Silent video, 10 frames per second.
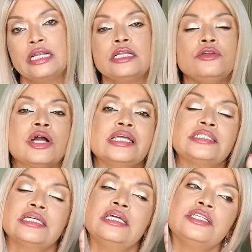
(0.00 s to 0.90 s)
You guys,
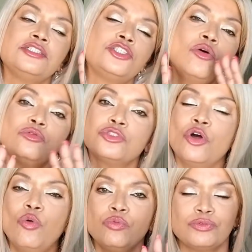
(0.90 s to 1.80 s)
don't,
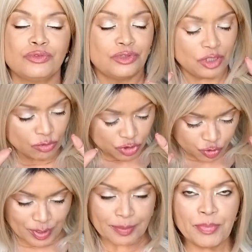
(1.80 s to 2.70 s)
don't, don't
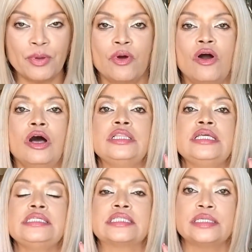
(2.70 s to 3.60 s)
trip on
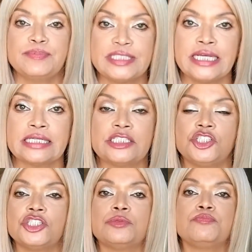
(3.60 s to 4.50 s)
these lipsticks.
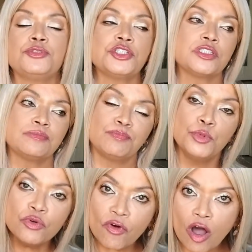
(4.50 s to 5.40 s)
Just, just
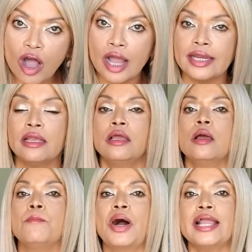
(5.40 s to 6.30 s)
move on.
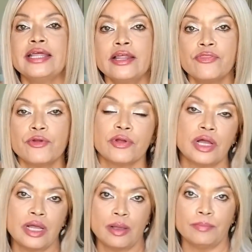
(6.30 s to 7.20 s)
Buy another,
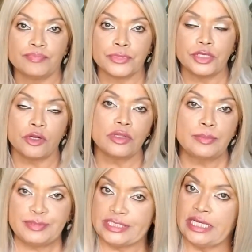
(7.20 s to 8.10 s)
um, you know,
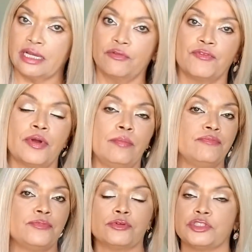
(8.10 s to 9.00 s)
lipstick from,
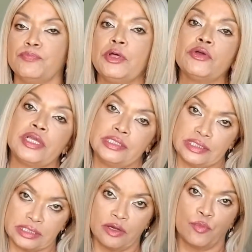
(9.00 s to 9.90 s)
there's
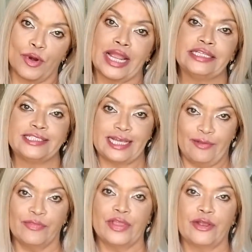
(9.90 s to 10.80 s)
millions of brands
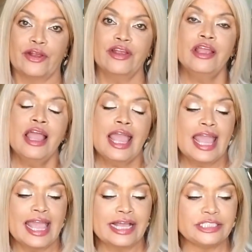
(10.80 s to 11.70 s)
out there,
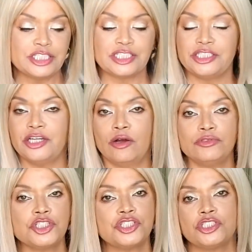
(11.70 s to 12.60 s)
and just, you know,
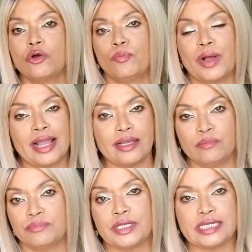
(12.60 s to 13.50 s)
just don't buy
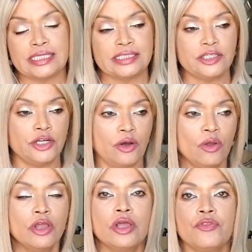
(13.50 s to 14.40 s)
them because, you know,
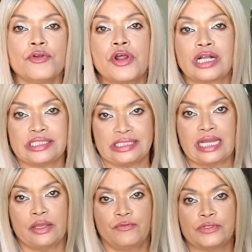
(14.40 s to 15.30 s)
they're not
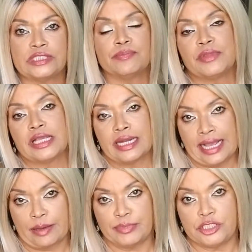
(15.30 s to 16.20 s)
safe and something can
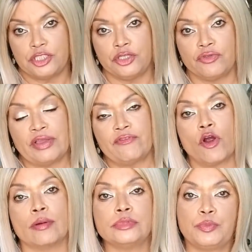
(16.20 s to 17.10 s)
happen to you. They've
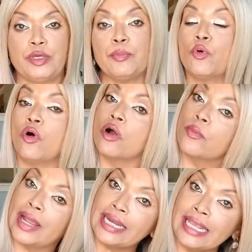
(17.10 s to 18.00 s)
harmed people
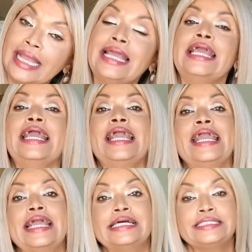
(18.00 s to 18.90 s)
already.
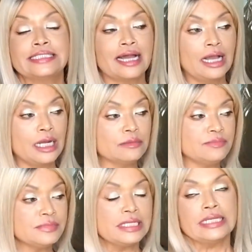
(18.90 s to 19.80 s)
And
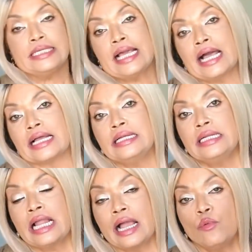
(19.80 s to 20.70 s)
um, yeah,
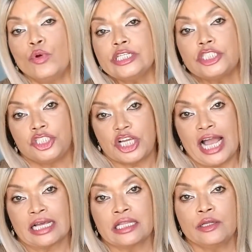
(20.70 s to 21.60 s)
I wish
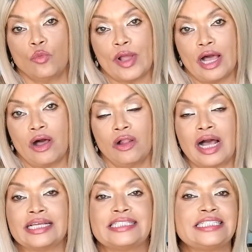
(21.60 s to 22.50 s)
Jaclyn well.
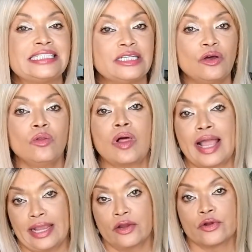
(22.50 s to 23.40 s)
I still
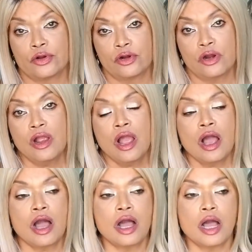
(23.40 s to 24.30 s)
like her.
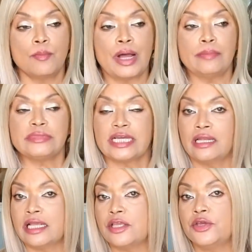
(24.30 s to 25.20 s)
Um, I'm
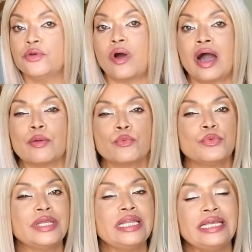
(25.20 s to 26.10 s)
telling you, I
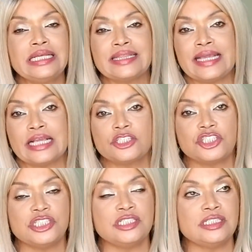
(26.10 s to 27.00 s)
really think
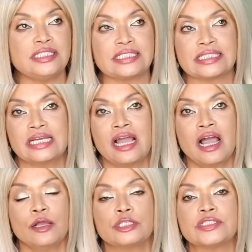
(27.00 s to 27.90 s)
she's,
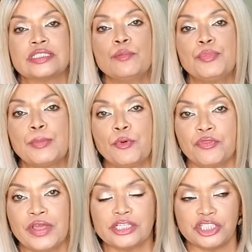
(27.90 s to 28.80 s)
because some people
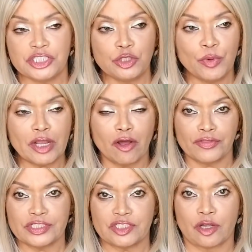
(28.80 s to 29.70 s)
think she's doing all
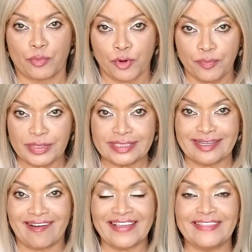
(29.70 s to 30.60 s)
this on purpose,
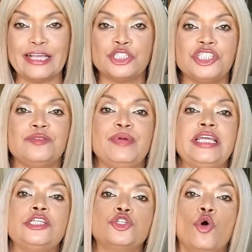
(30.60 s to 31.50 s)
and I think she's
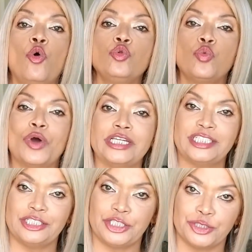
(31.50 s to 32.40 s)
being told what
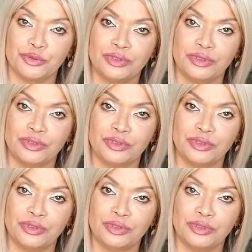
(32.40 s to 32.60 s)
to do.